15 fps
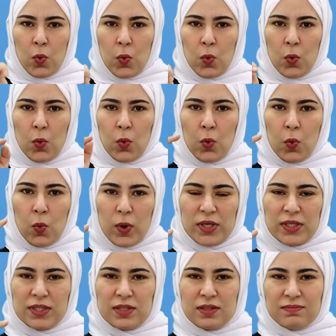These two
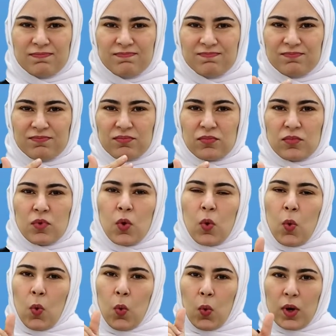words
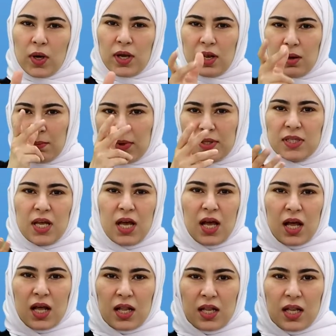indicate or
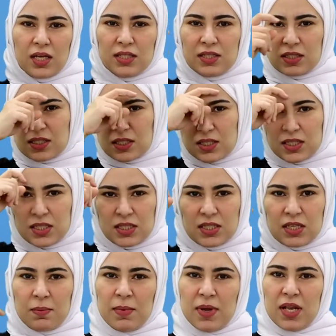refer to an
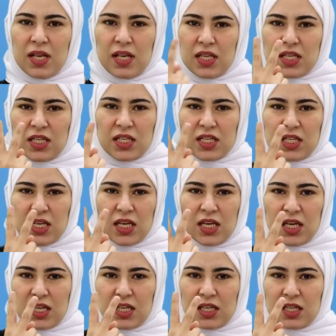action happened in the
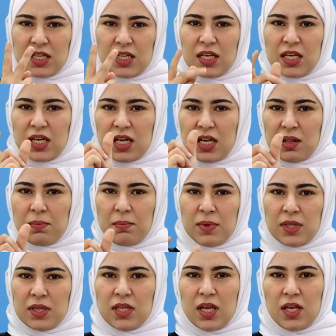past. And
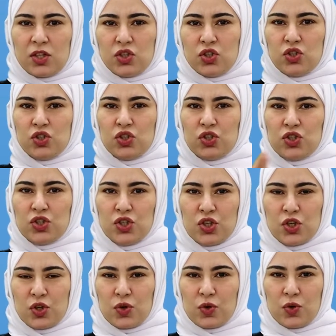also we use the
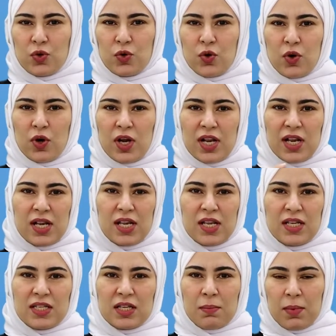past simple to talk
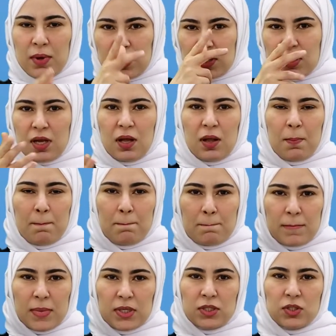about
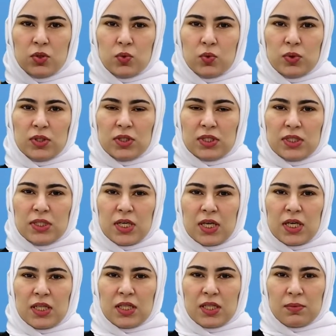generally true or
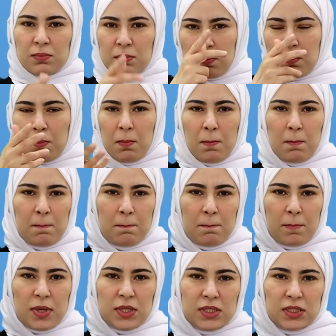repeated past
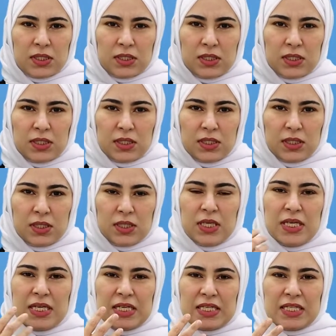actions. Here's
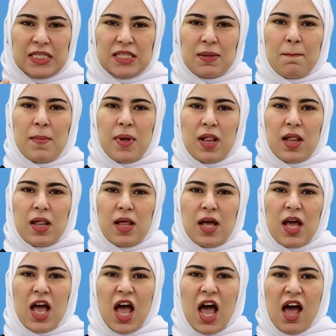an example.
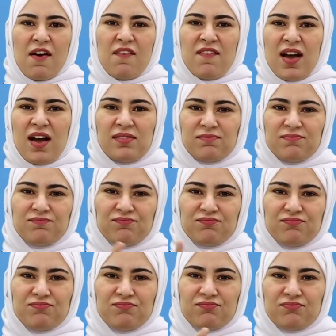Many
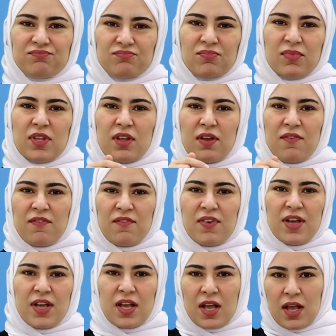countries
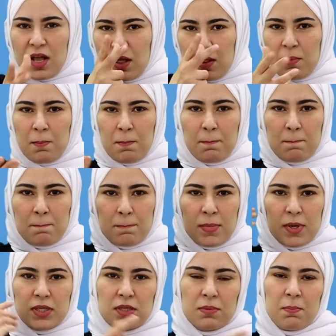imported spices
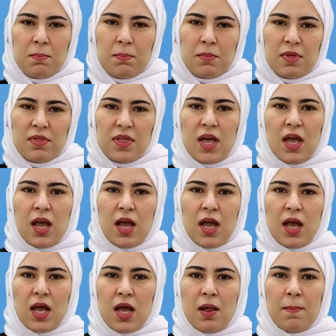and tea
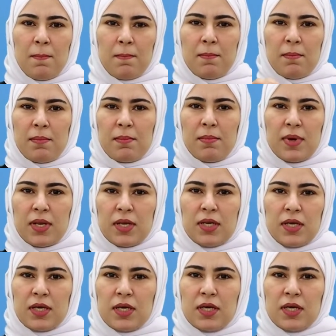from India.